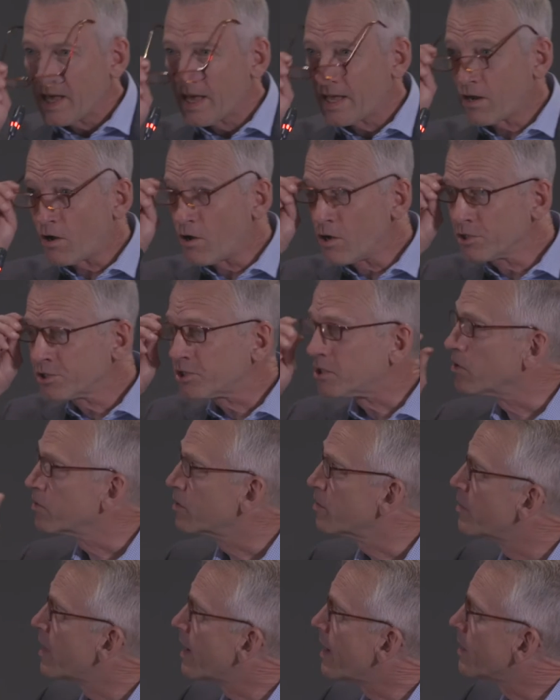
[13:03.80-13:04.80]
And also,
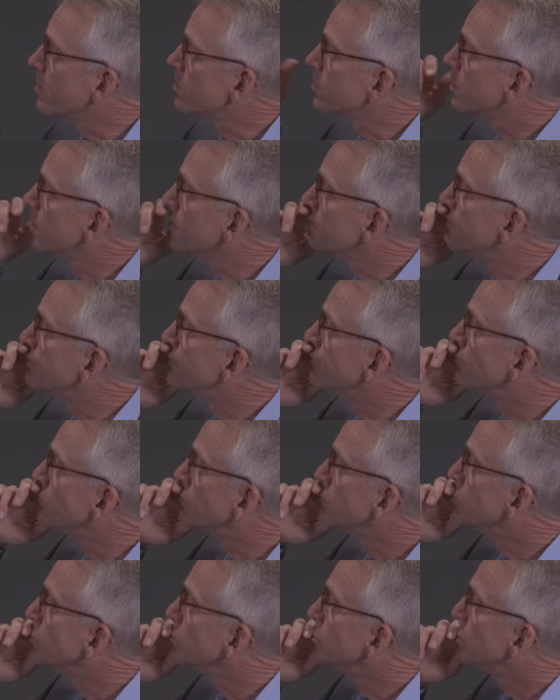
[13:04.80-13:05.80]
the mask
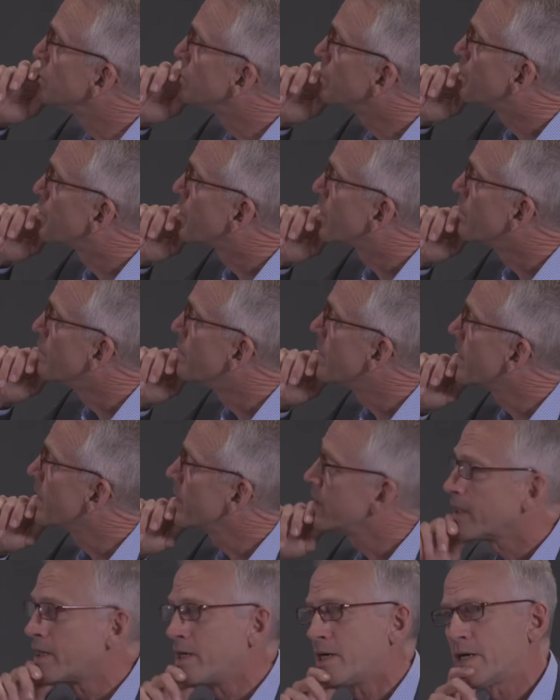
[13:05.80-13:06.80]

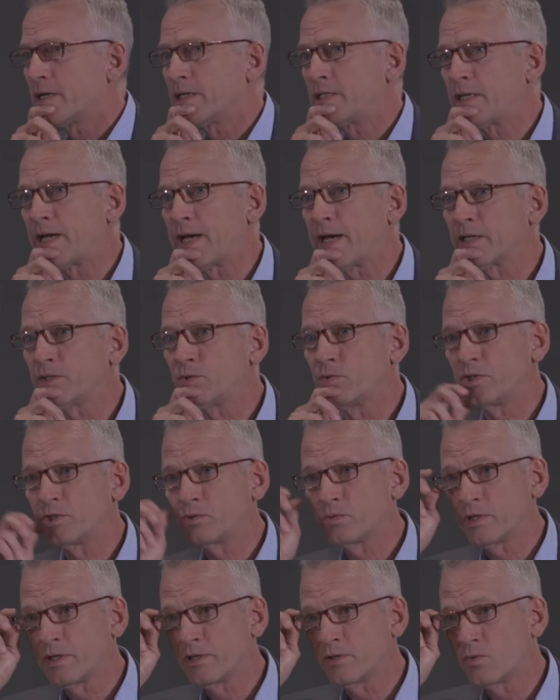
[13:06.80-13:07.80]
permitted a contact
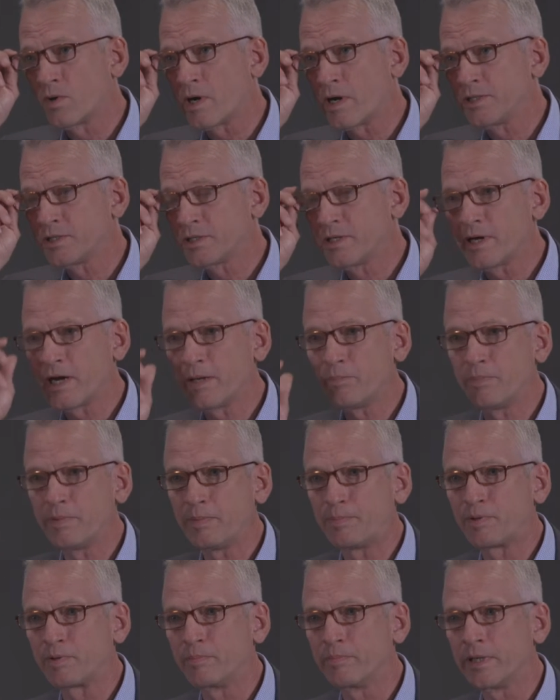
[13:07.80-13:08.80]
which would otherwise not
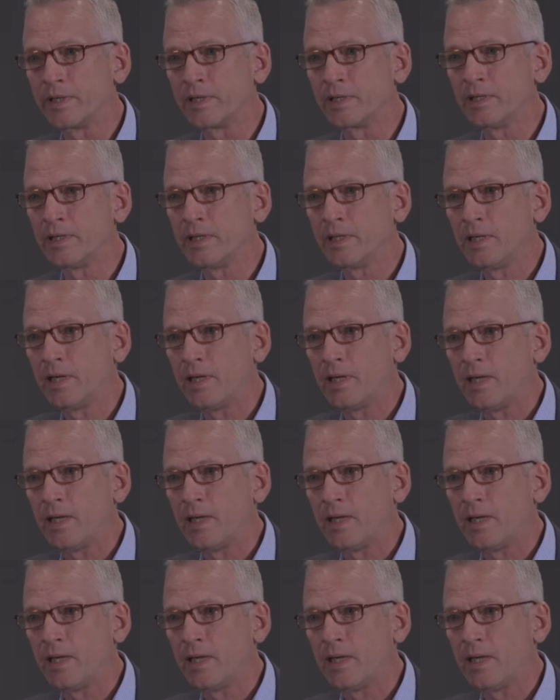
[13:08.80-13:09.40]
be permitted.